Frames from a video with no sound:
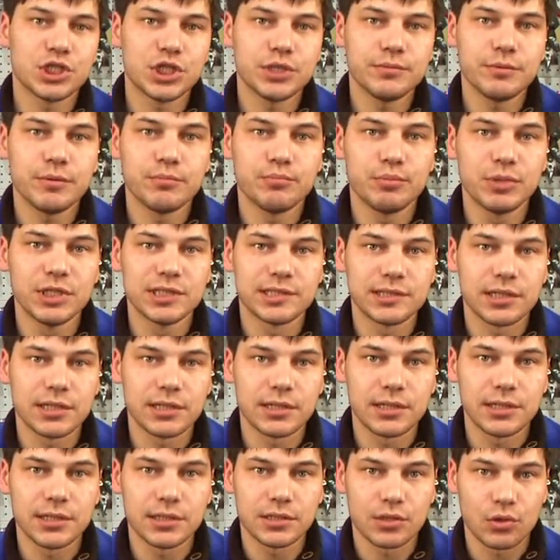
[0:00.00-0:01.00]
scanning
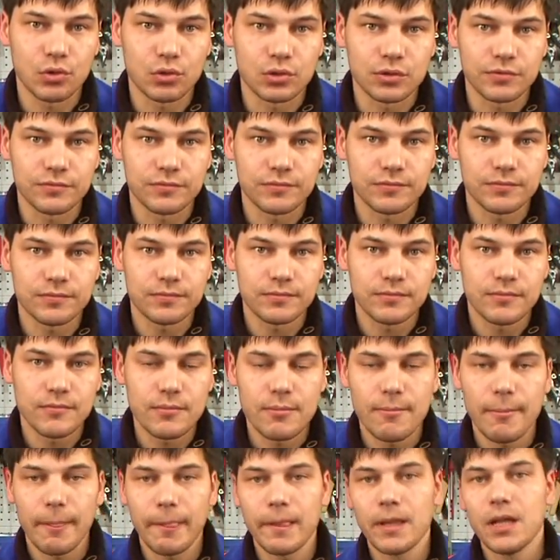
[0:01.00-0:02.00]
mode.
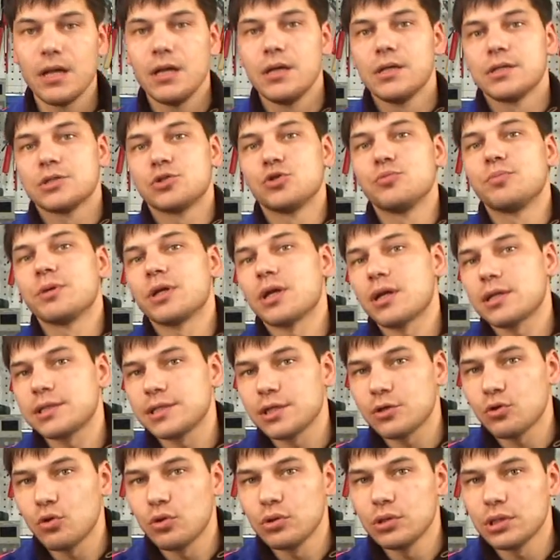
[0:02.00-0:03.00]
Image orthicon is the
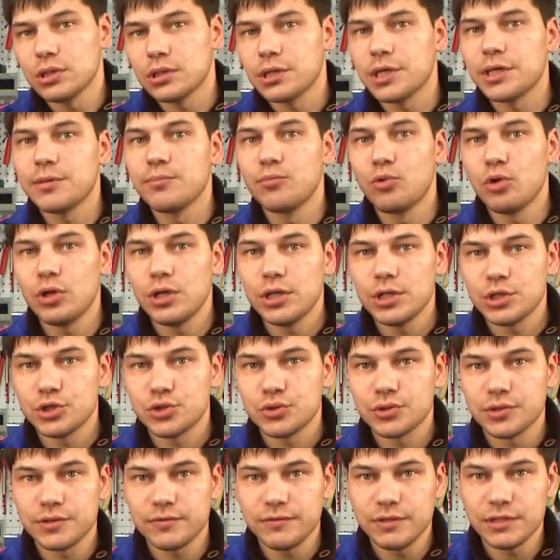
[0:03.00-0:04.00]
most sensitive of all
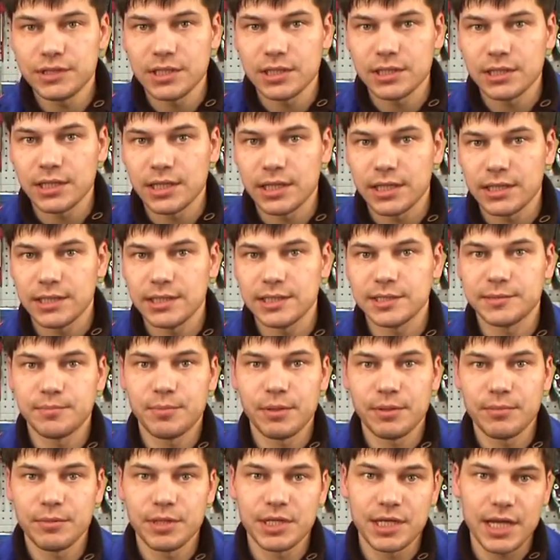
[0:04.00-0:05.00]
television tubes
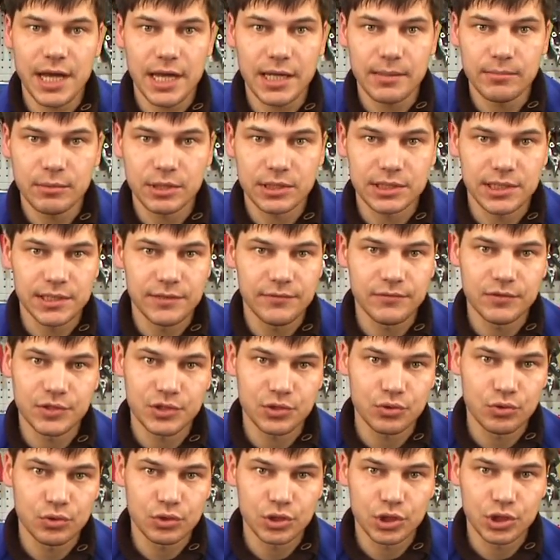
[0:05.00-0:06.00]
currently in use.
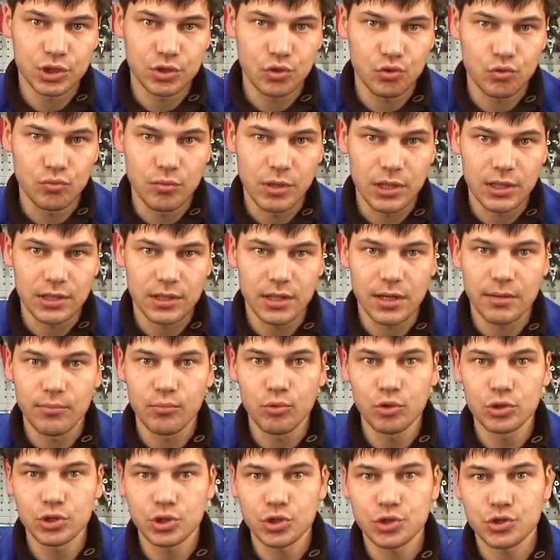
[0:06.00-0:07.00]
It is stable
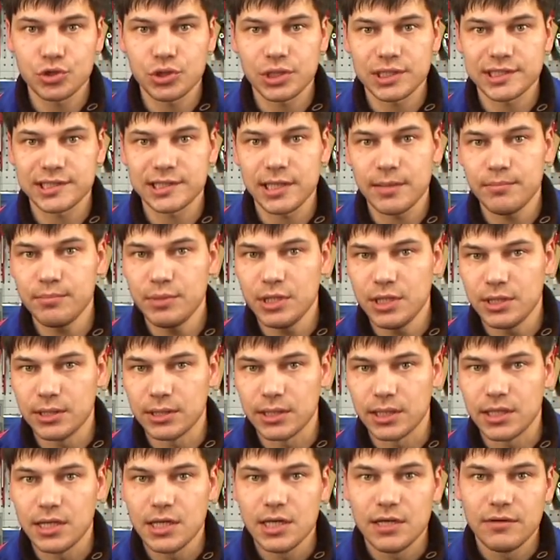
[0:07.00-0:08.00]
and can work with a
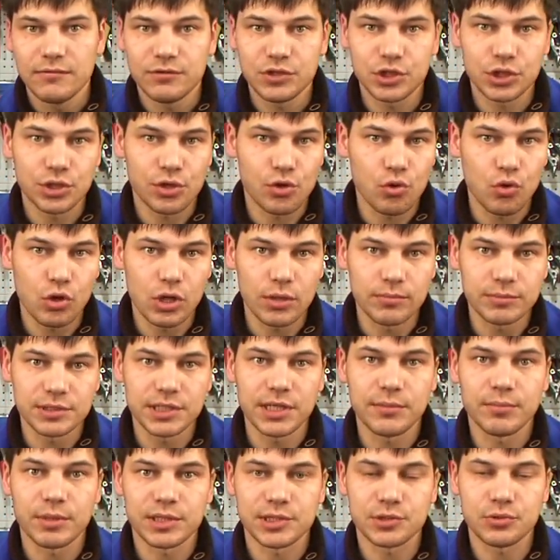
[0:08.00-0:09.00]
wide range of luminance